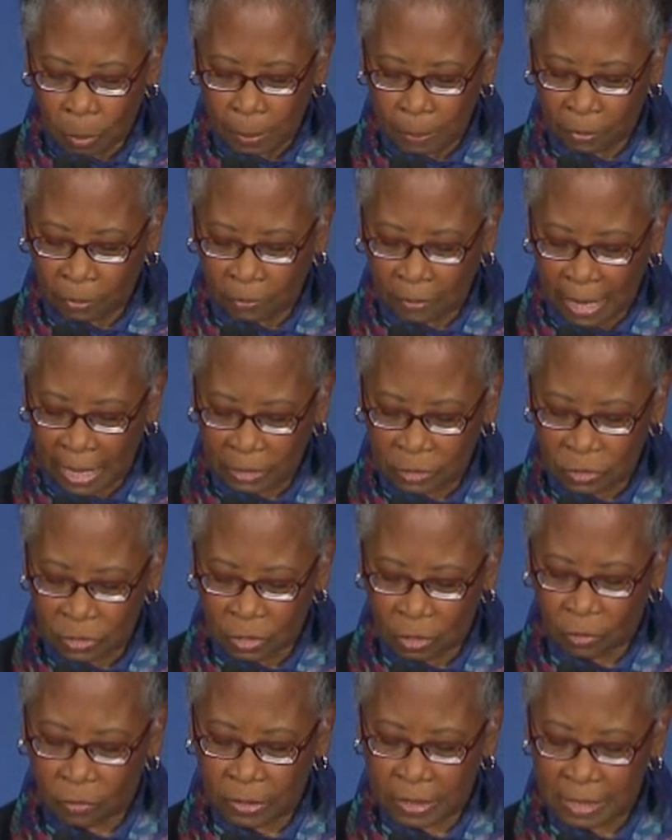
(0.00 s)
We provide
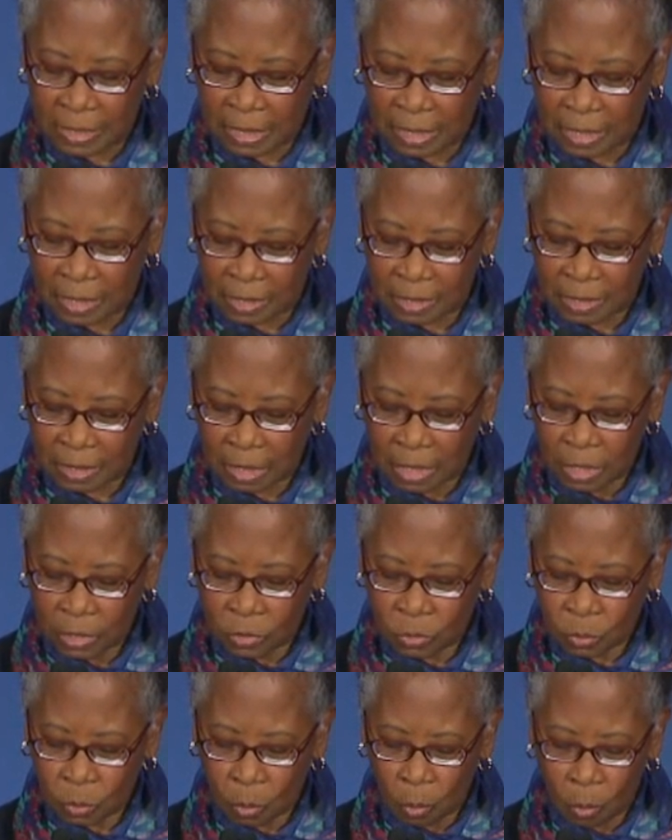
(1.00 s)
services
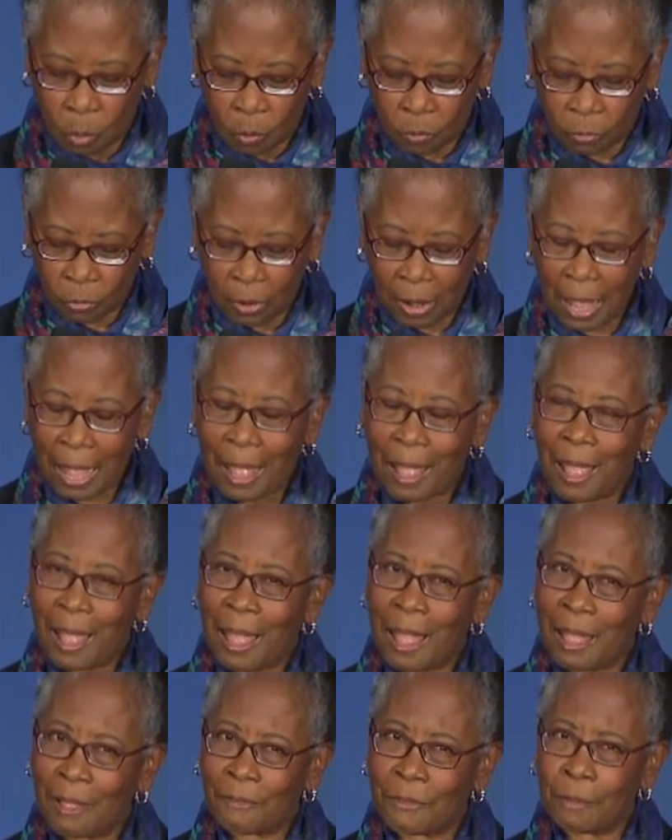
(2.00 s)
to over
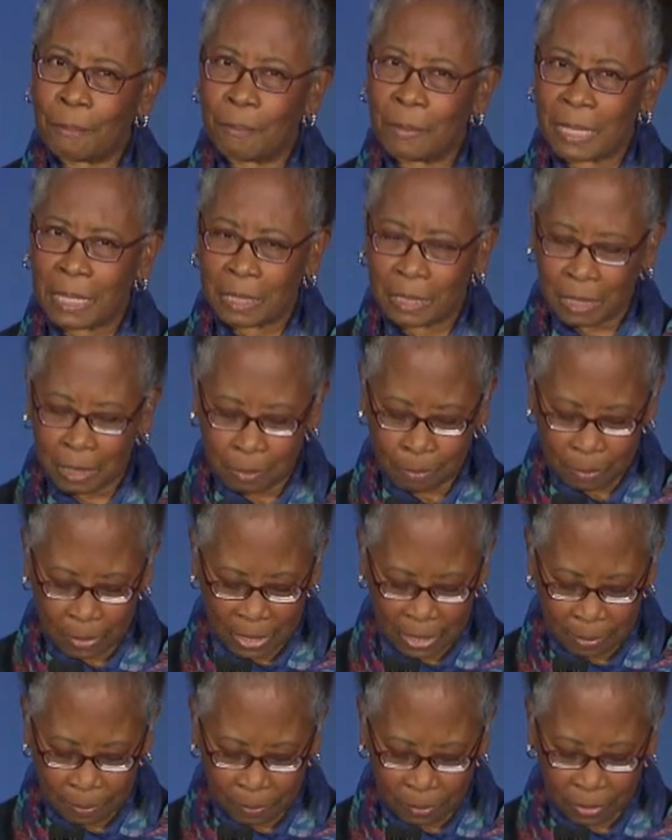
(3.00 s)
500,000
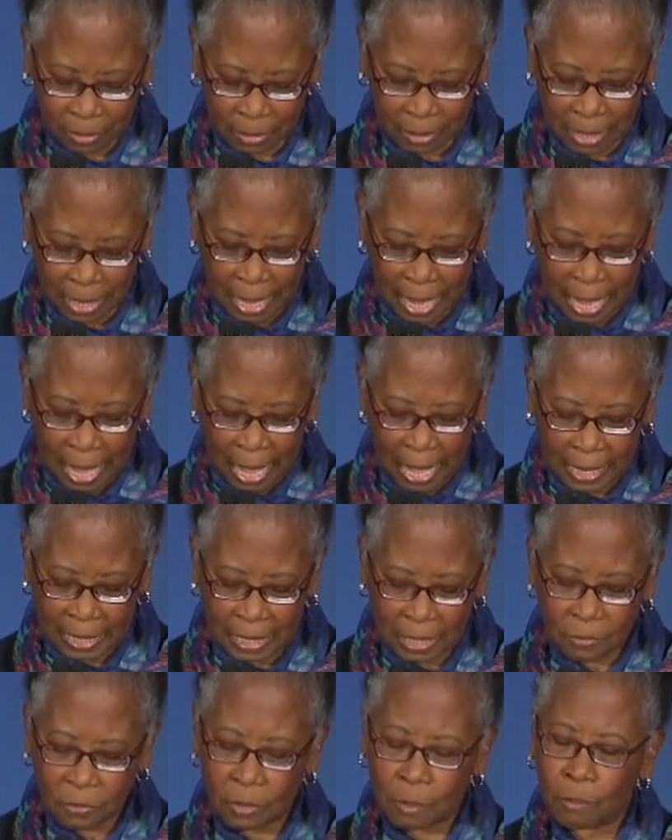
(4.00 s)
people,
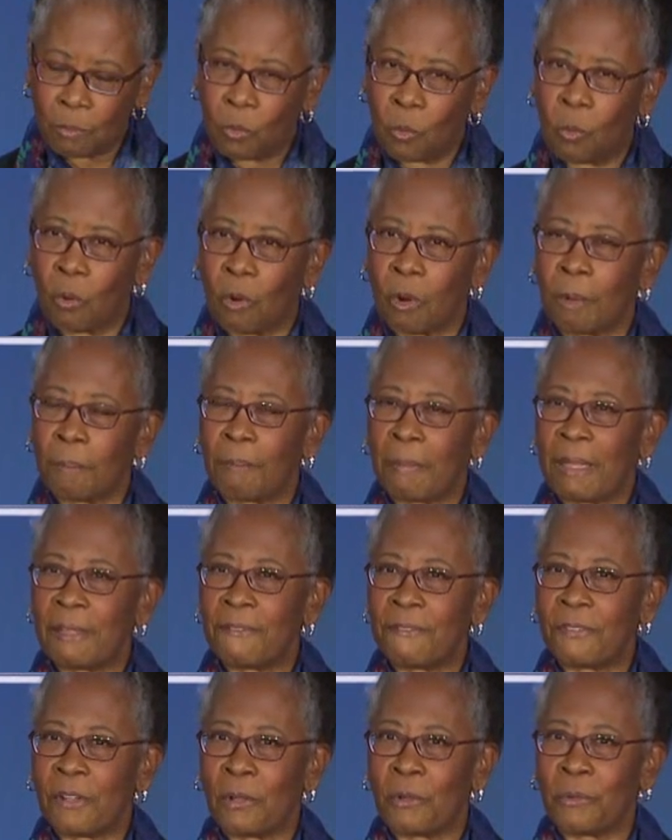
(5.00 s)
and even more
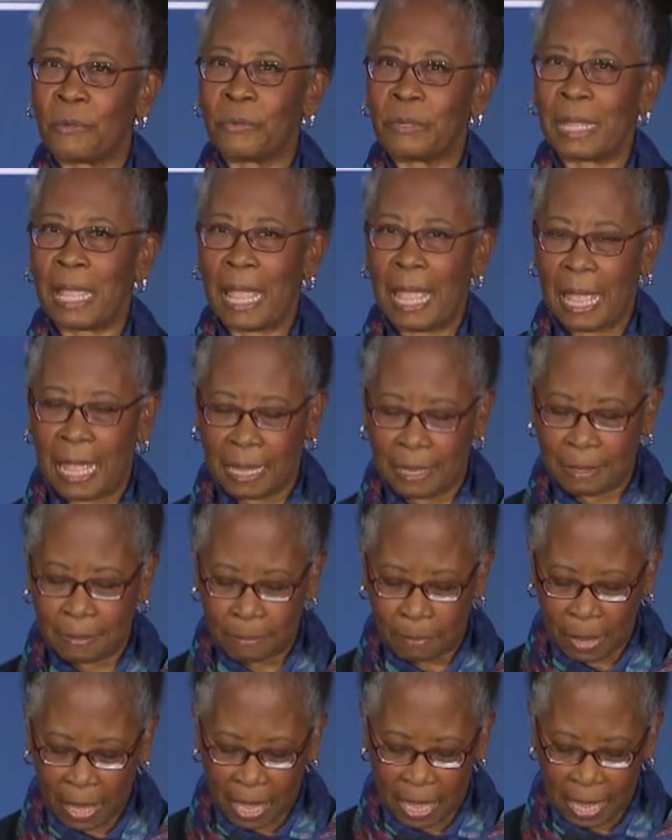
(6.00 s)
by phone
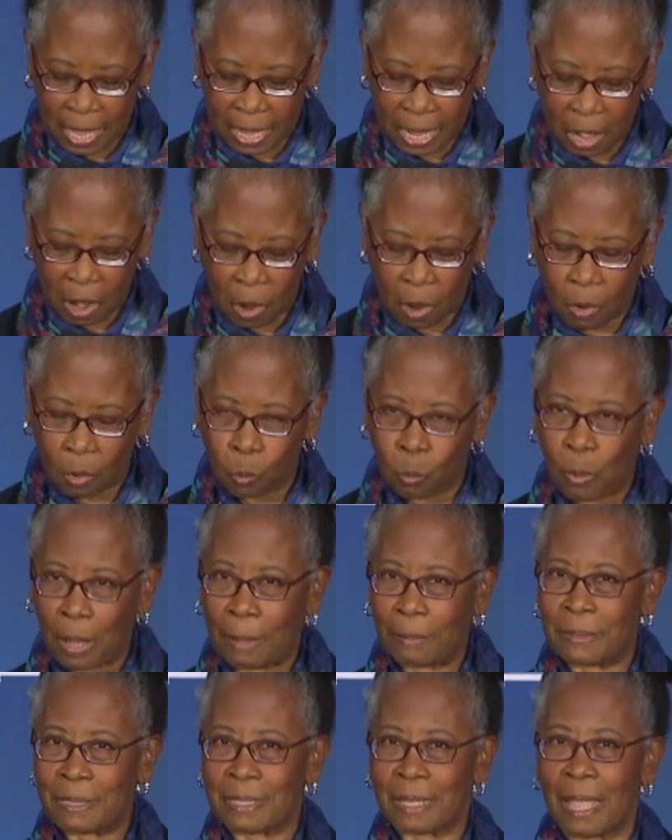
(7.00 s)
and by our
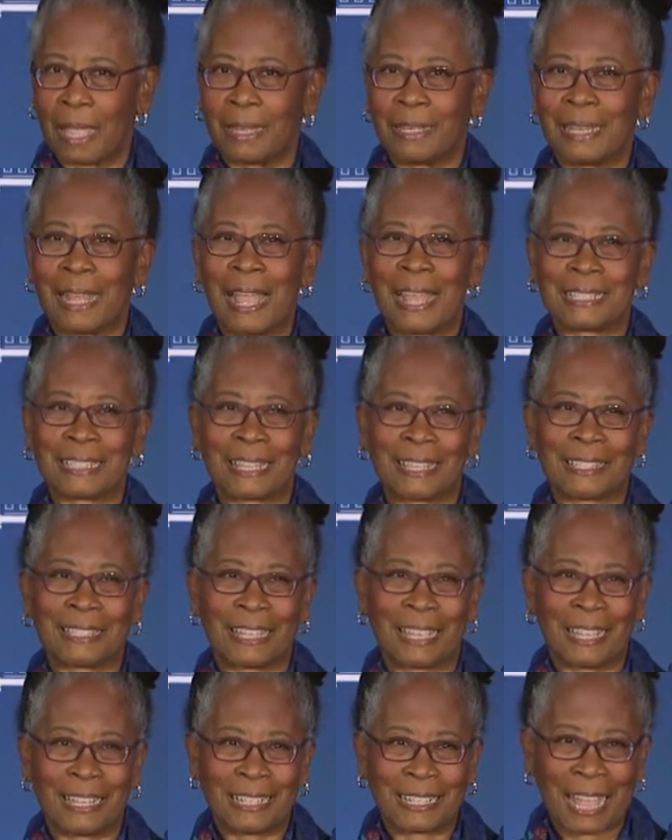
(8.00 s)
website,
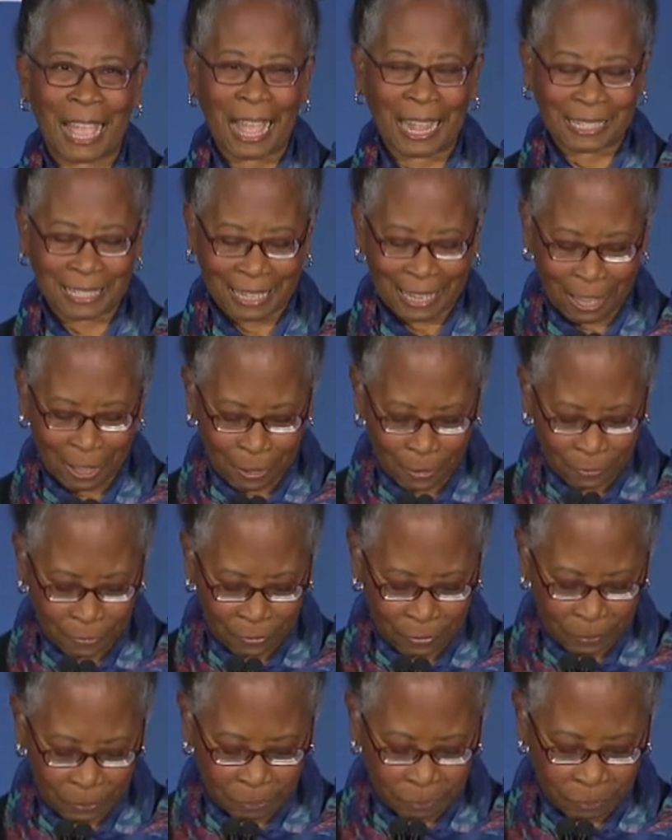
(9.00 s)
ssa.gov.